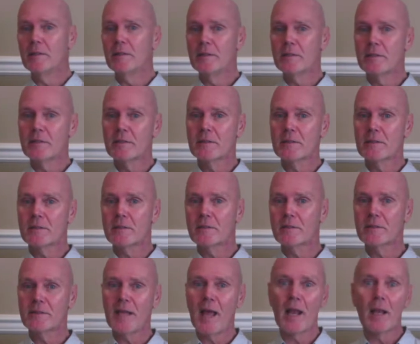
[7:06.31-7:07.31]

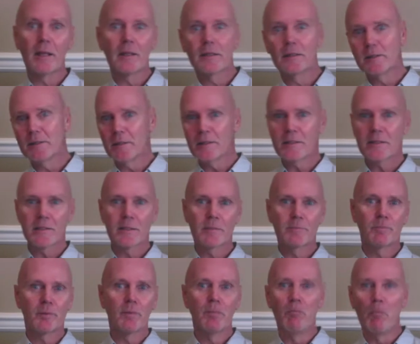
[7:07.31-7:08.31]
selling us,
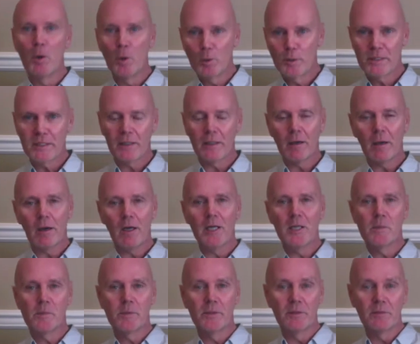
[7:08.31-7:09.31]
promoting
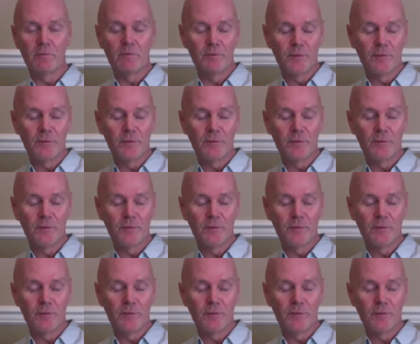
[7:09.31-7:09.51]
hybrid